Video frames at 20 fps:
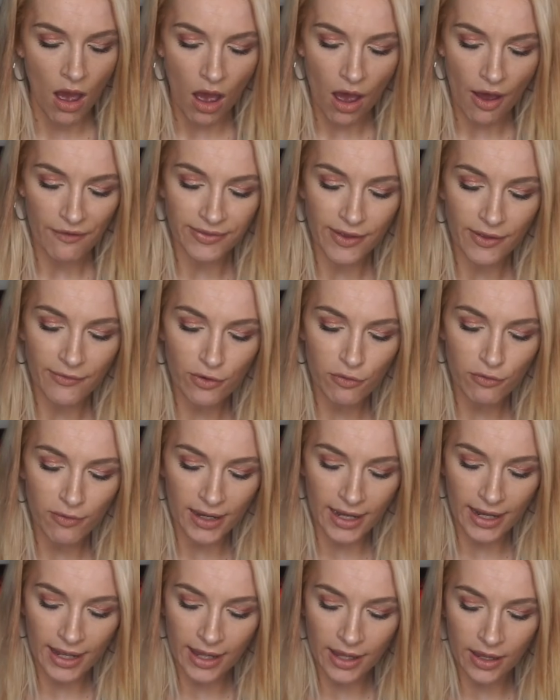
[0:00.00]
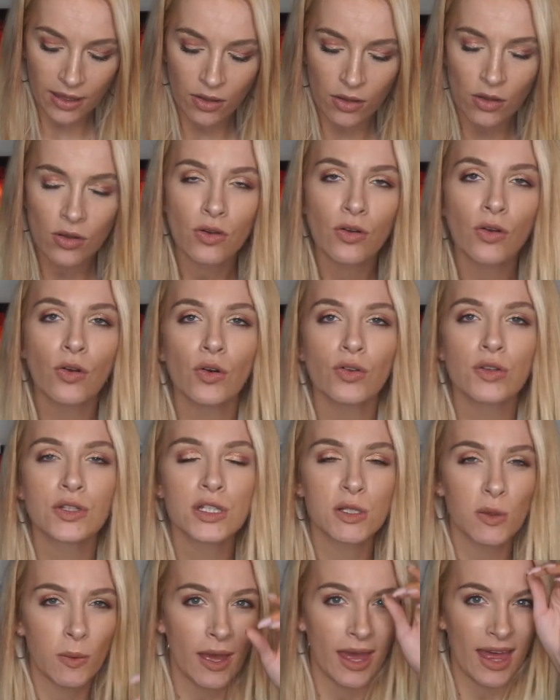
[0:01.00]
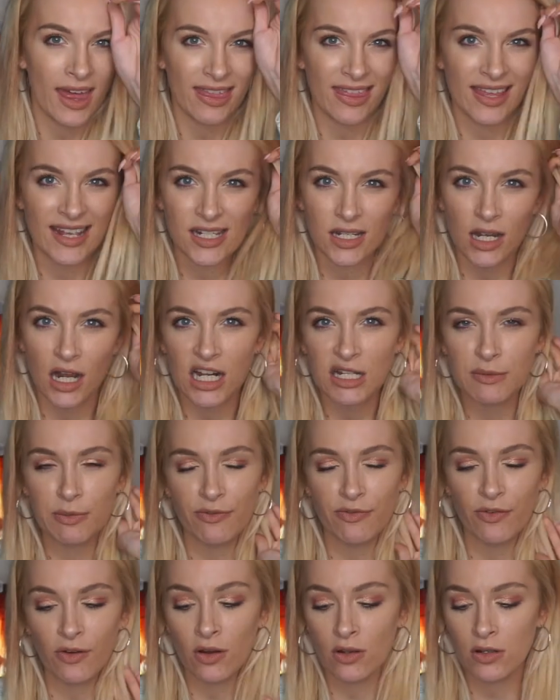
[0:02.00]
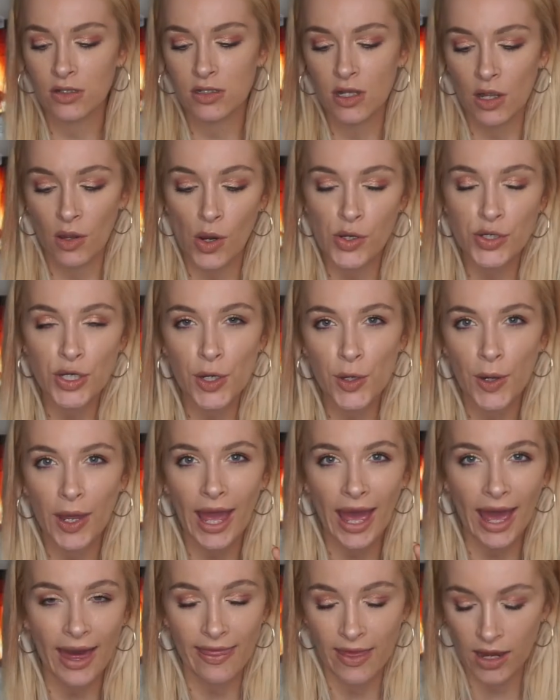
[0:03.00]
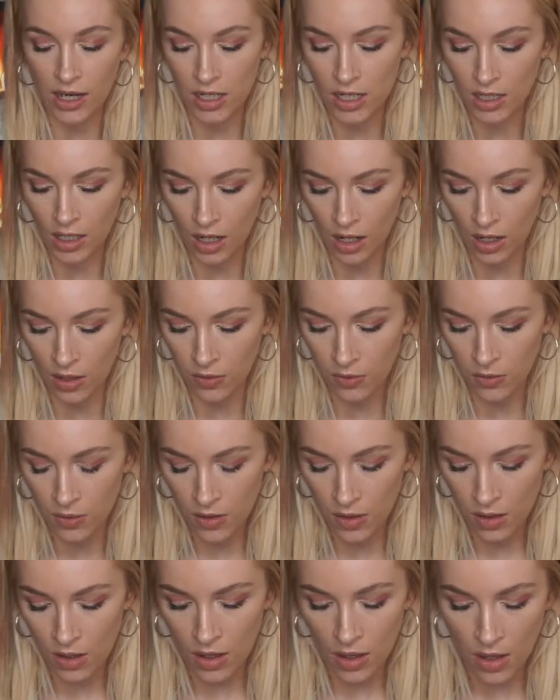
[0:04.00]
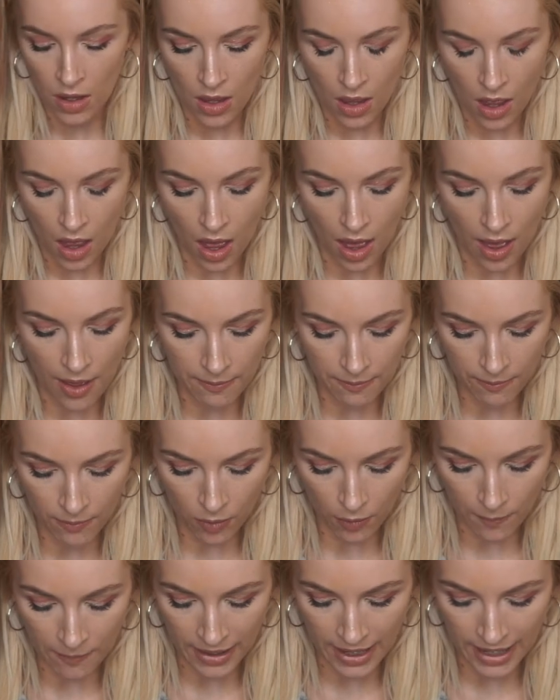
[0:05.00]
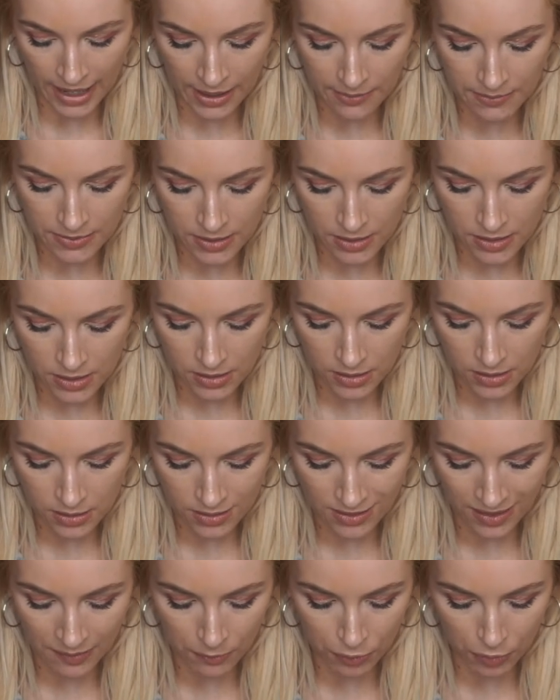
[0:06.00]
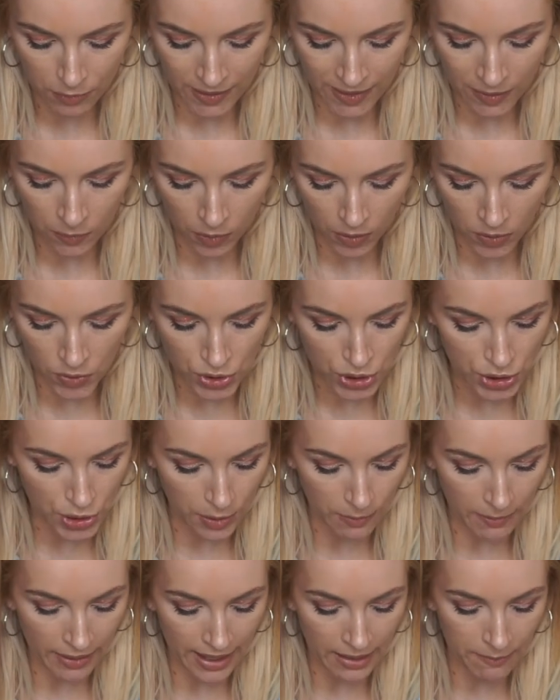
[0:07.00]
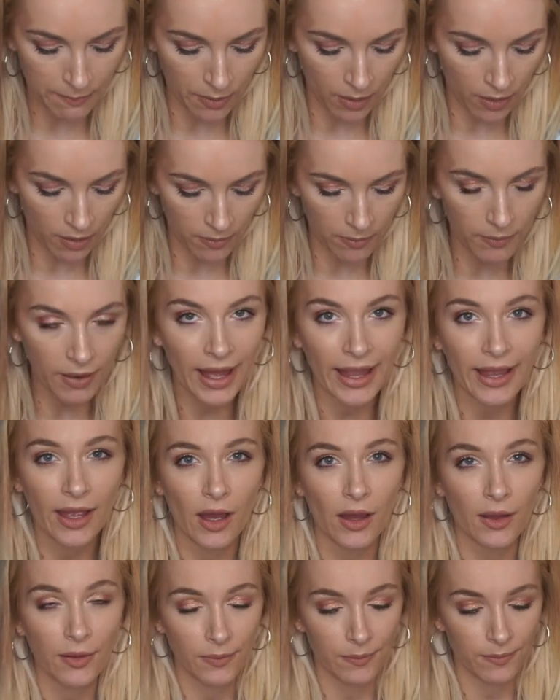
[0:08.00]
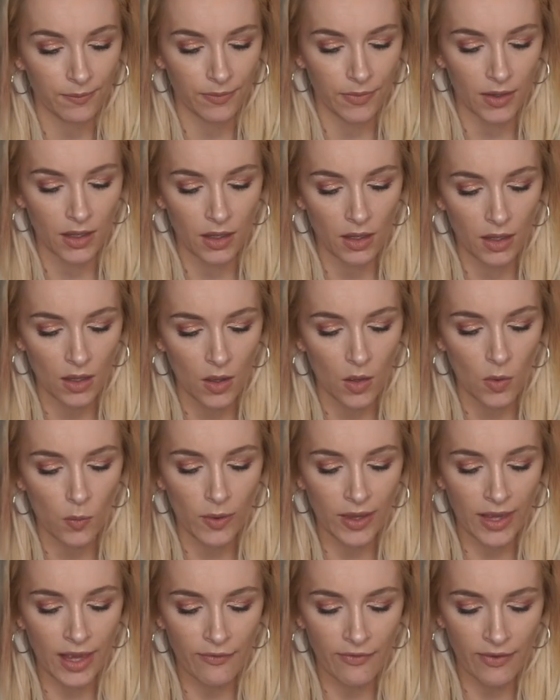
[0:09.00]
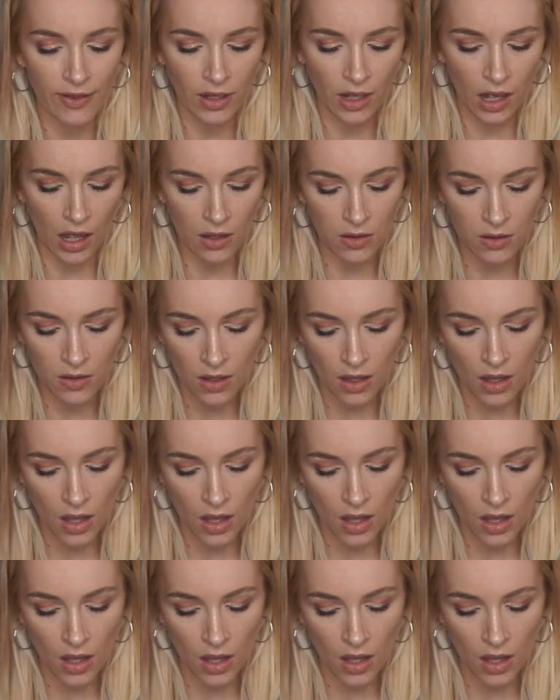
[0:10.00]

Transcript: I've never really gone to wear these colours before, so I don't know how they're going to go on my lips. They probably won't suit me, but hey ho, we give it a go.